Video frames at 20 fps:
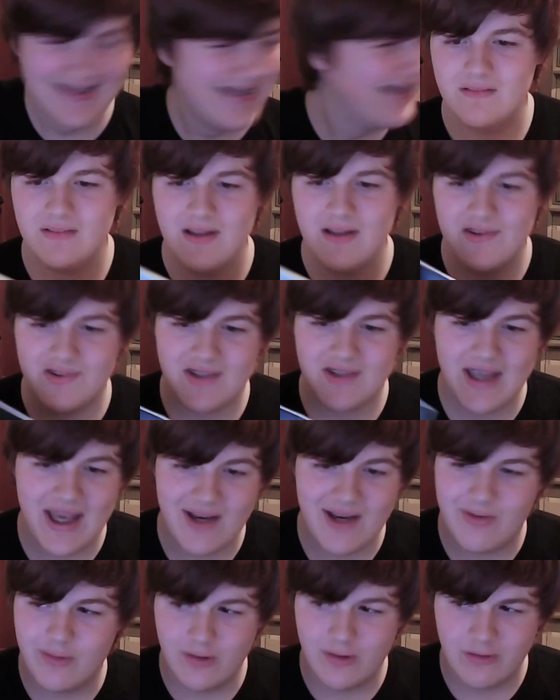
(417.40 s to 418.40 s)
this can't
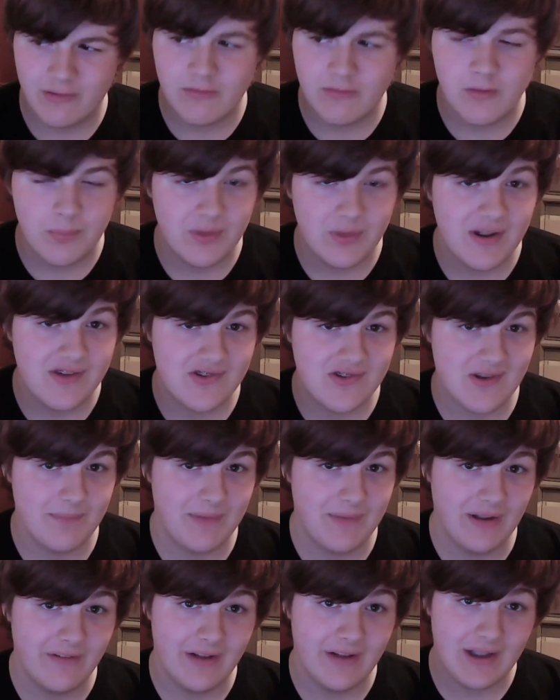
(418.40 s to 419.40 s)
really replace
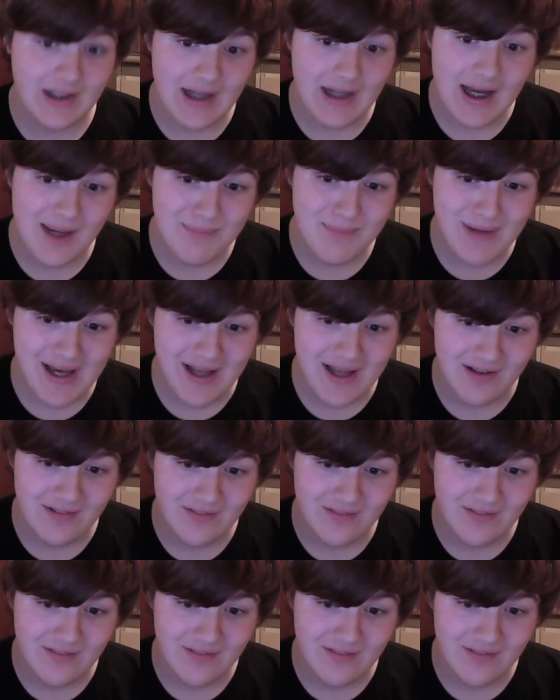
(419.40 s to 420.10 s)
something like an iPad